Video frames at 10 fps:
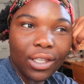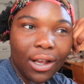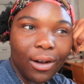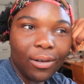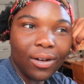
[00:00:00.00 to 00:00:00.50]

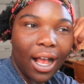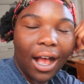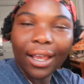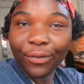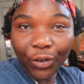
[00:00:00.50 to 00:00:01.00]
So
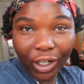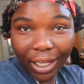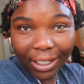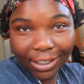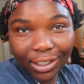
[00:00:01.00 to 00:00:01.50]
I
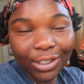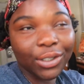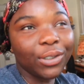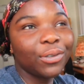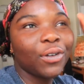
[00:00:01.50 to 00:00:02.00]
forgot
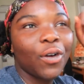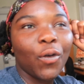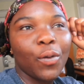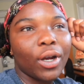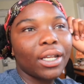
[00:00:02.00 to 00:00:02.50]
to
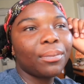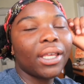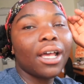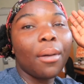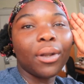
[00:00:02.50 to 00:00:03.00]
record
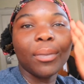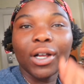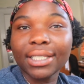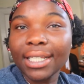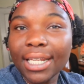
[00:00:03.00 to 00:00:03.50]
me coming to
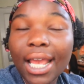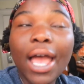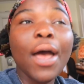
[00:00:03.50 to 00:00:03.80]
Boston,